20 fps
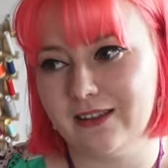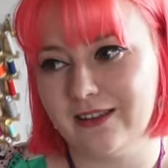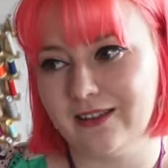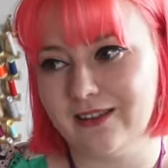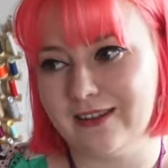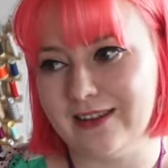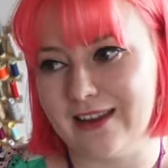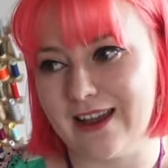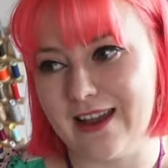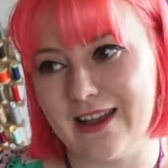
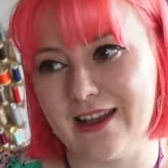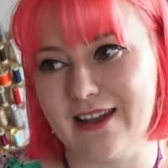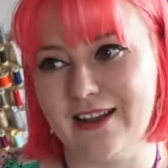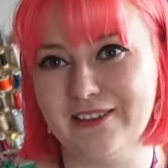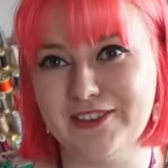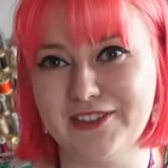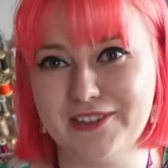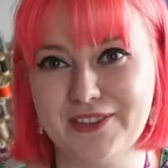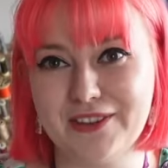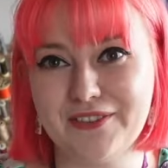yeah, I
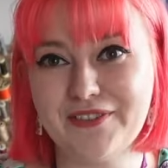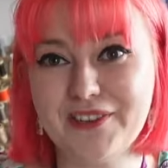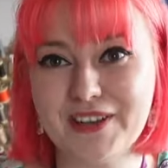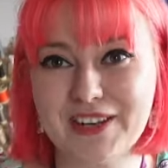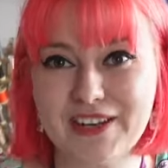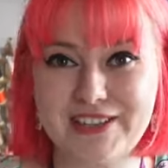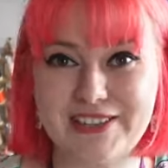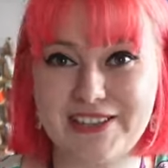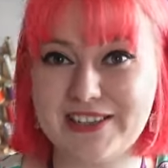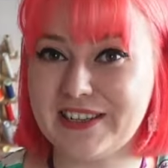feel
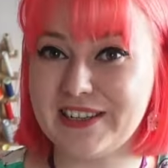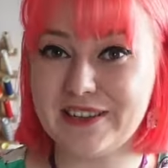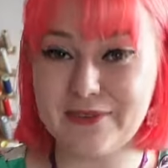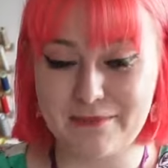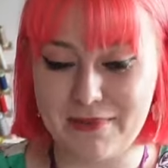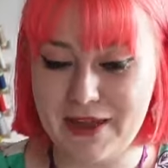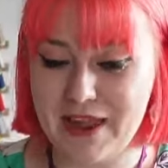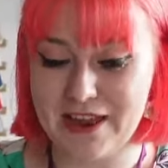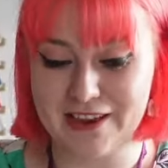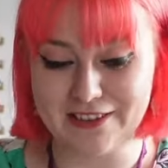like it didn't
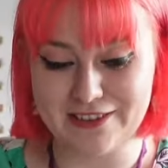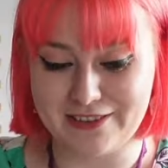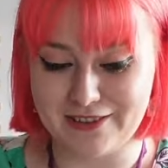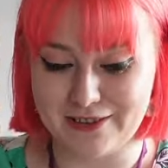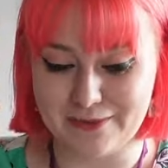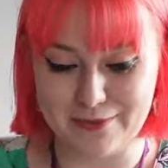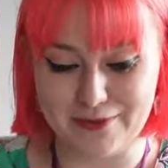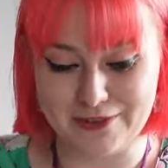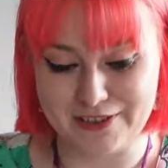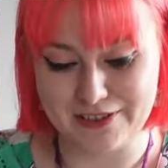compare to
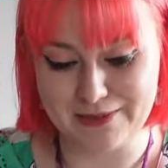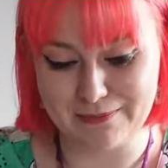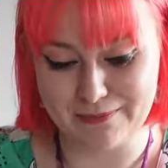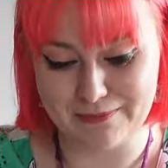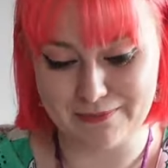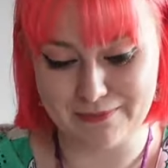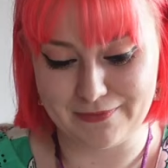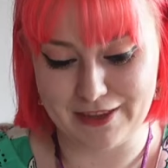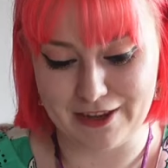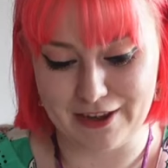the ones
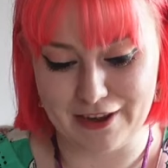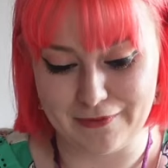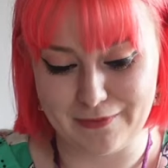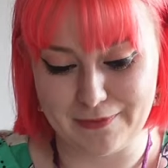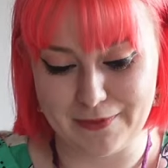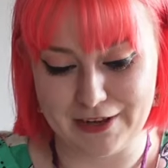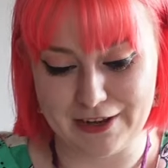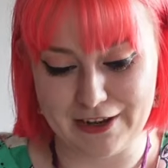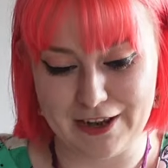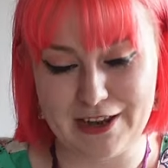that I've
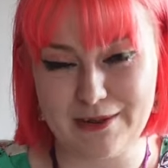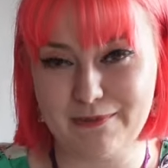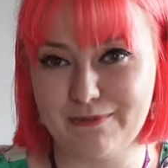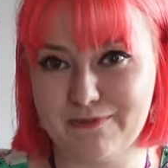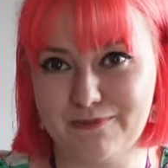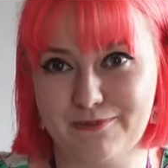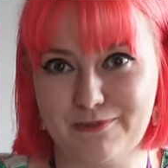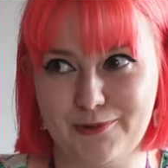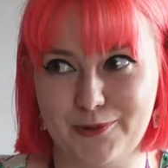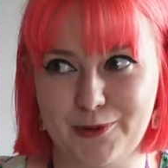been like
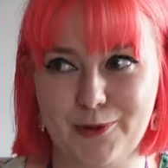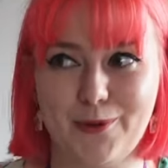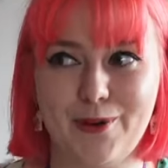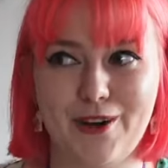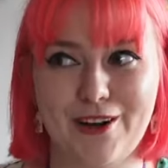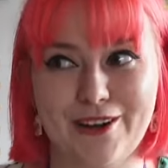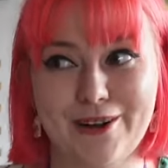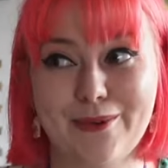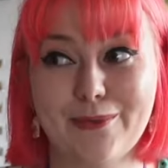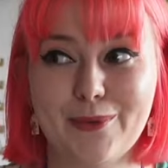brought
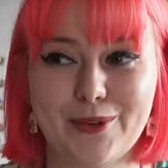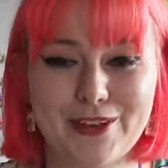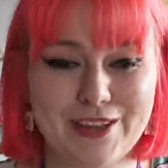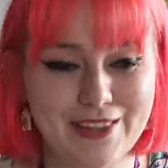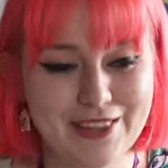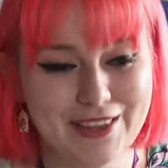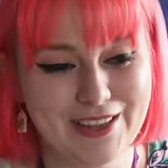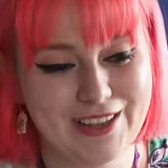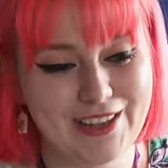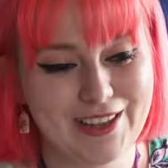up
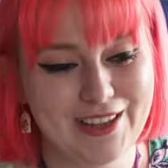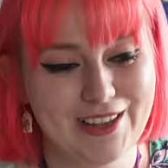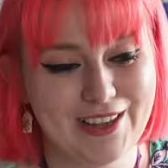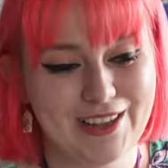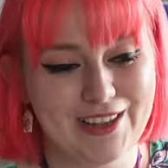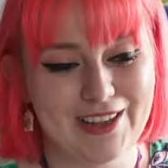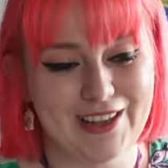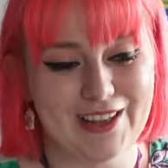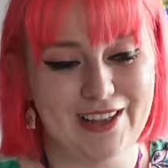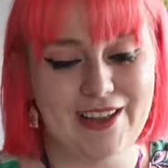with.
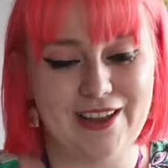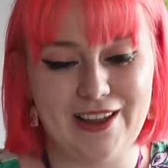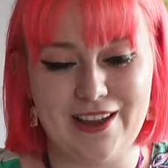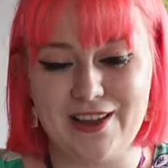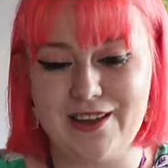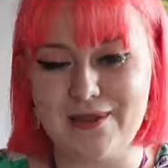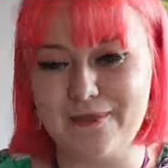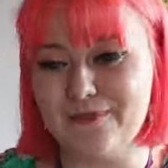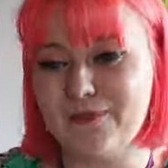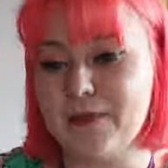
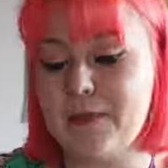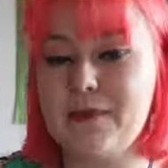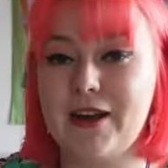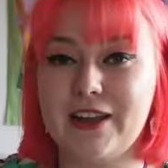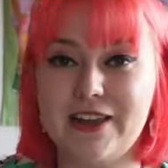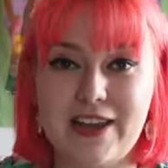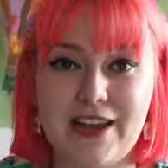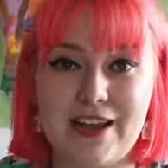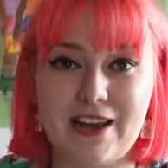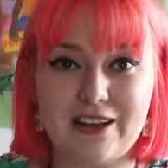
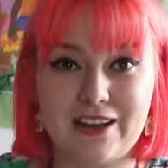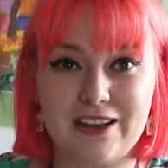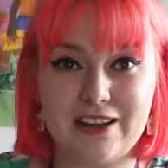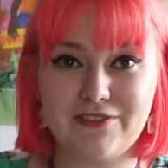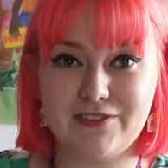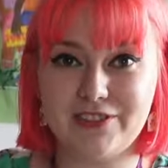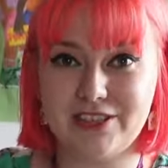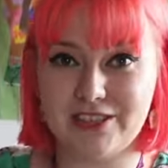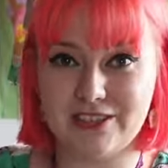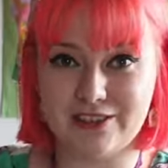But yeah, I'd
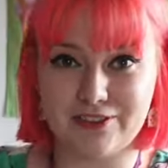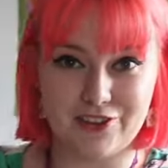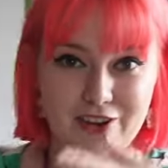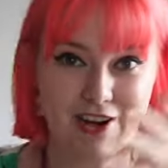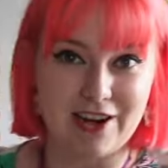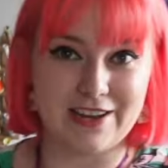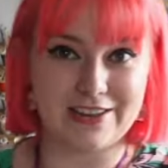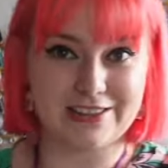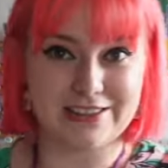love to try and